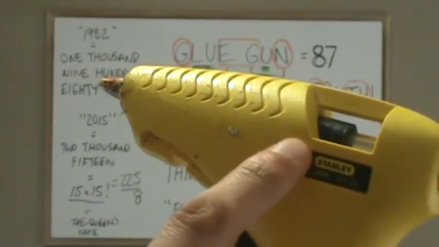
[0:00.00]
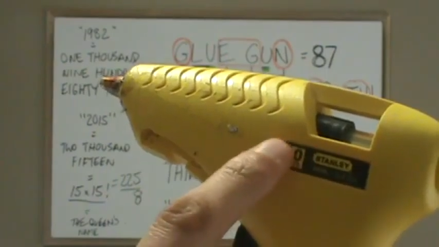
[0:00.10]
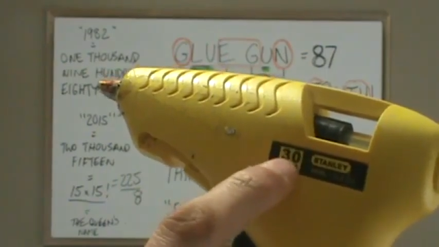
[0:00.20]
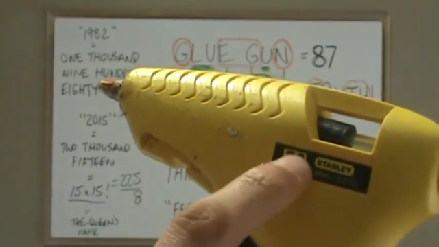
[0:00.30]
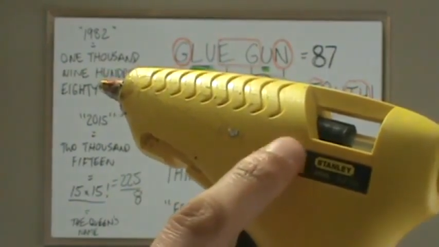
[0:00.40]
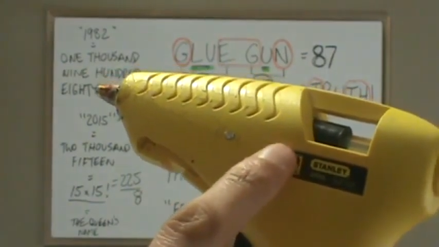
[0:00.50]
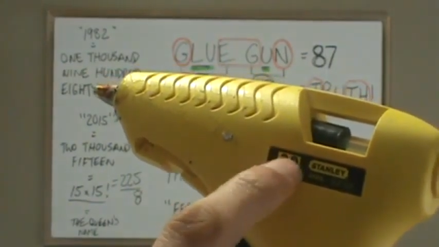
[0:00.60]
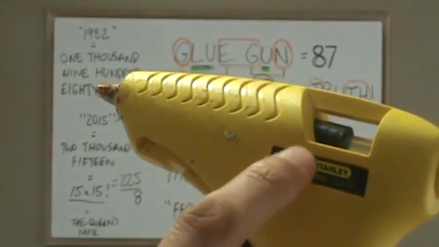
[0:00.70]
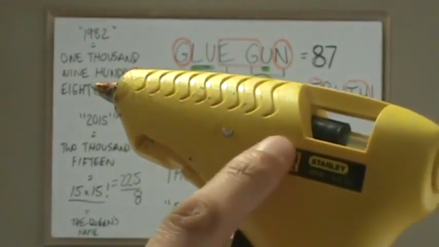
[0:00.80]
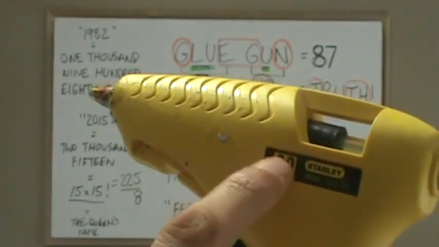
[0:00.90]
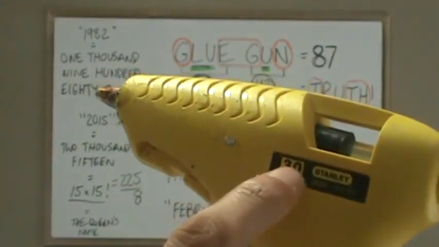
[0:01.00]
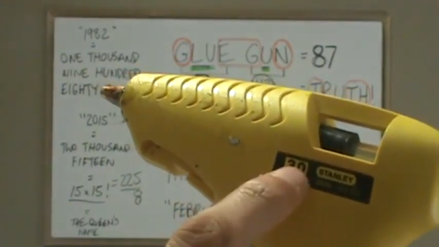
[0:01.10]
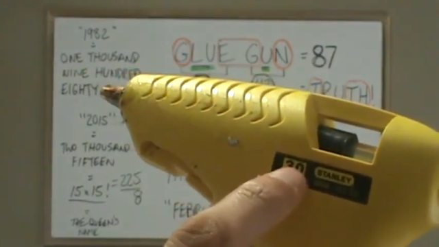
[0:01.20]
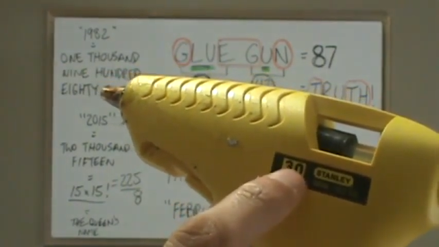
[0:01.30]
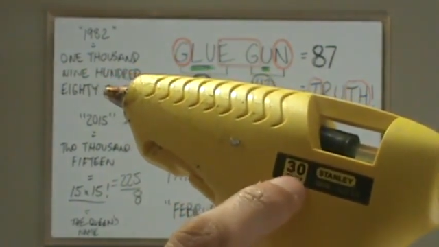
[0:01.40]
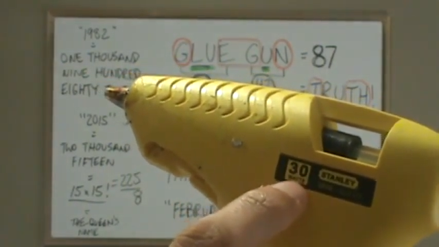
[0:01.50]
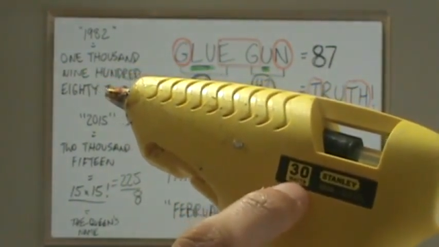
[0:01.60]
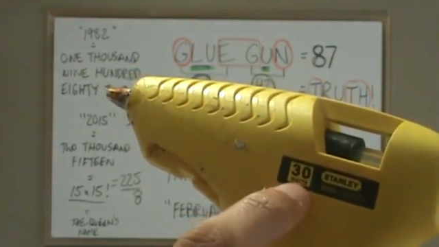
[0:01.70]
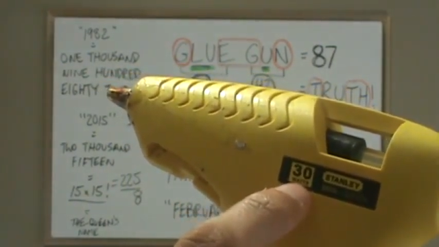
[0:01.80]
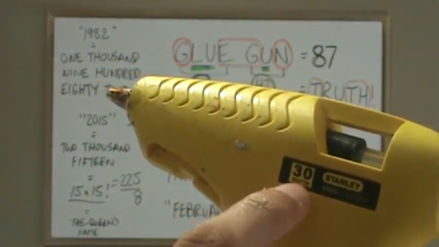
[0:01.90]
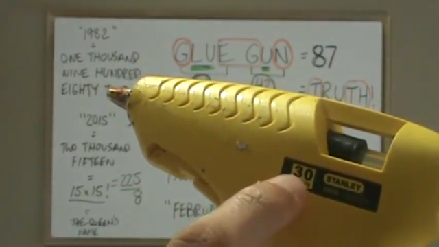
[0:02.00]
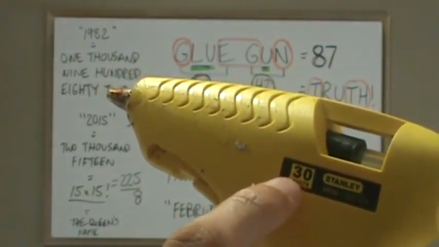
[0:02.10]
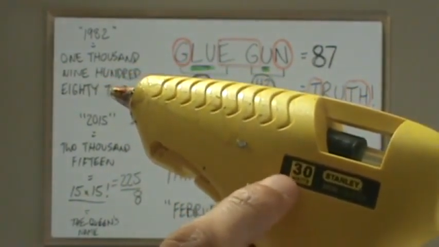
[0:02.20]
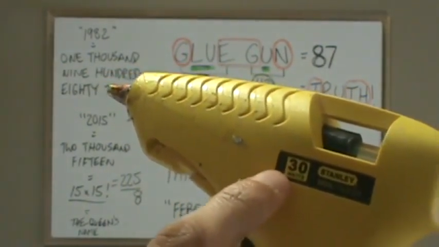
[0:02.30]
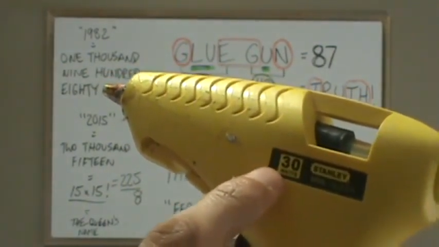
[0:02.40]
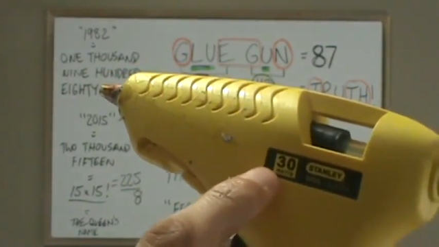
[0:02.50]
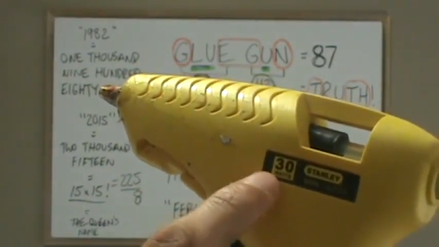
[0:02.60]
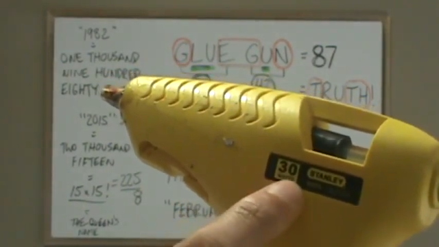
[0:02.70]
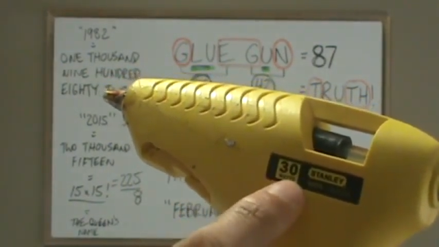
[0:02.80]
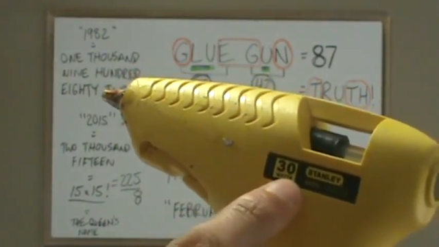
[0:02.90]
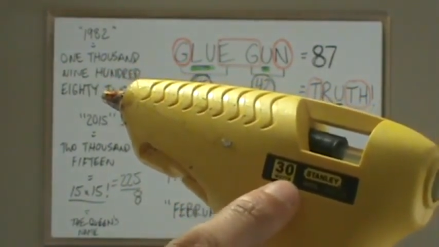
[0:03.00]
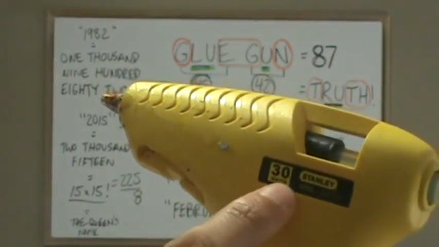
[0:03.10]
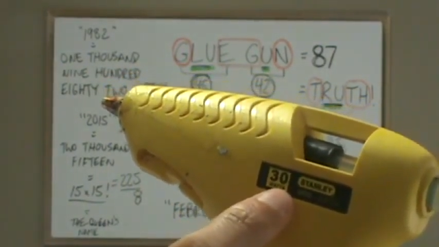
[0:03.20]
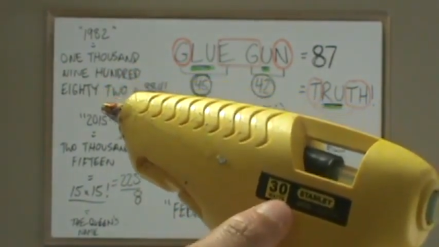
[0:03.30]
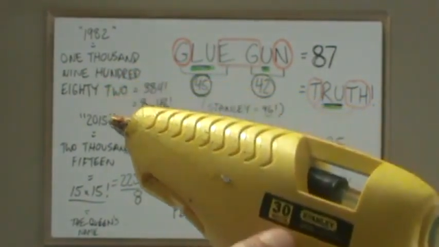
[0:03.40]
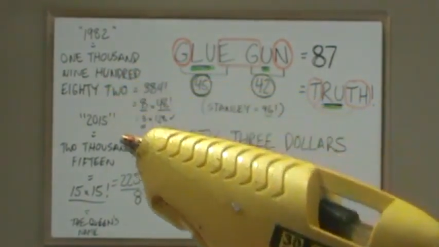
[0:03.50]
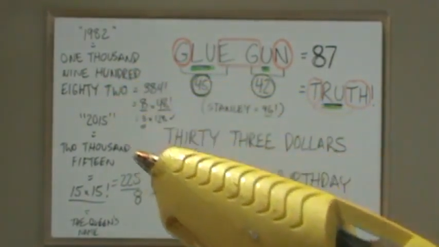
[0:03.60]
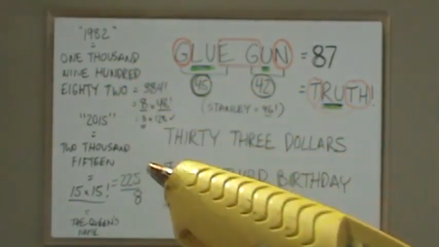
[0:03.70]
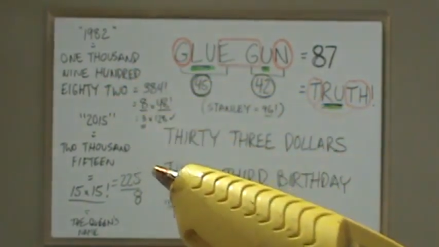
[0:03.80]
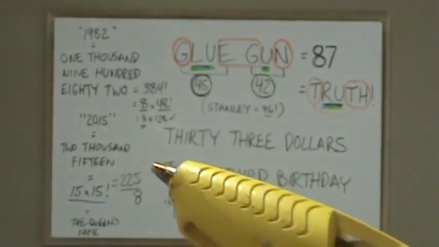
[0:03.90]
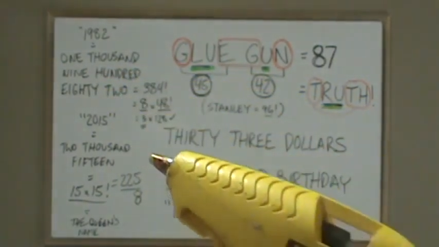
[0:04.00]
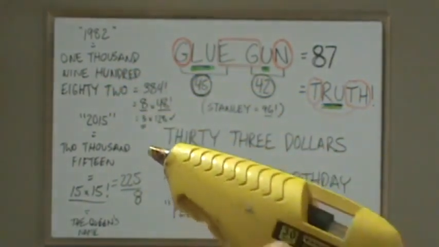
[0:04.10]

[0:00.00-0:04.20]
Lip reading: No face is visible, so there are no lips to read.